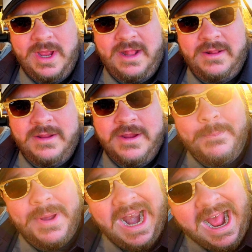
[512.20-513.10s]
well
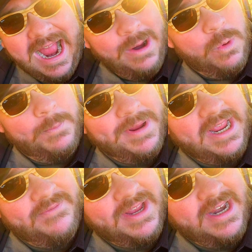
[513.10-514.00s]
but I won't
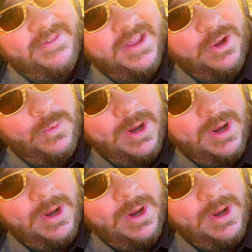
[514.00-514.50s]
be giving anything